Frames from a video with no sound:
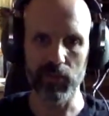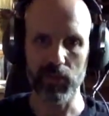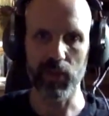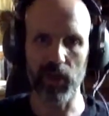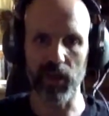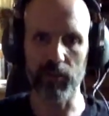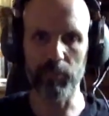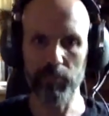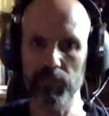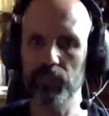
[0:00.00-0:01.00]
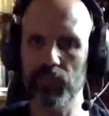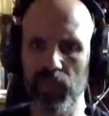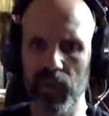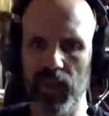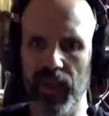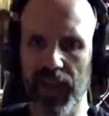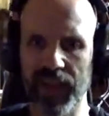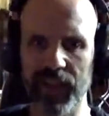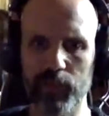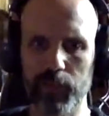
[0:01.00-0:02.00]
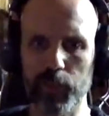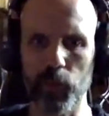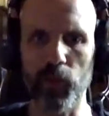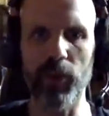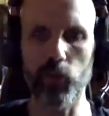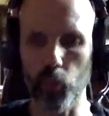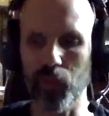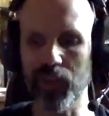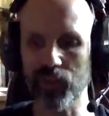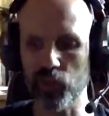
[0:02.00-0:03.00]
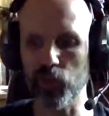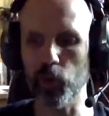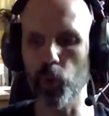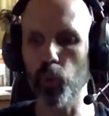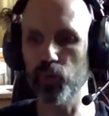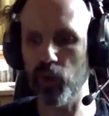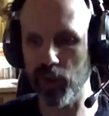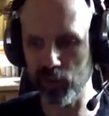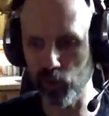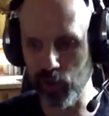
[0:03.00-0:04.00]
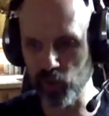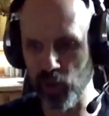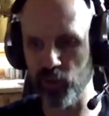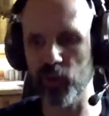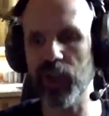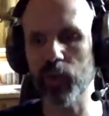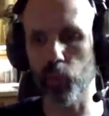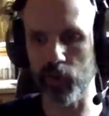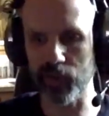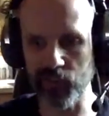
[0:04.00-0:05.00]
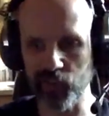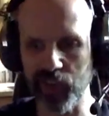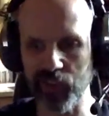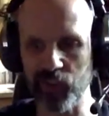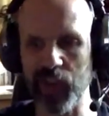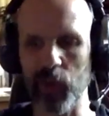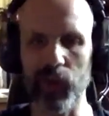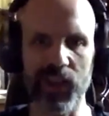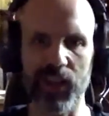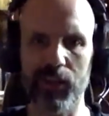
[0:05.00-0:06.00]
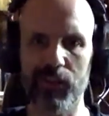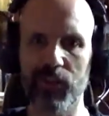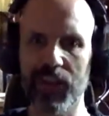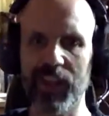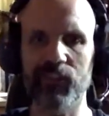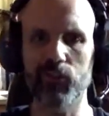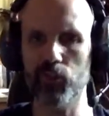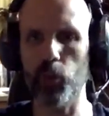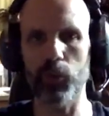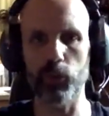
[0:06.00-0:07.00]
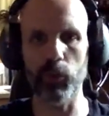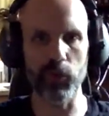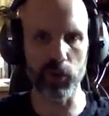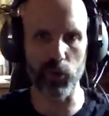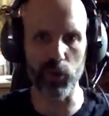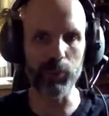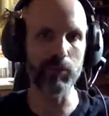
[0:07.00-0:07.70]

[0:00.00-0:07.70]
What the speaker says: Um, if people aren't willing to talk to each other and work these things out, it can totally ruin a group.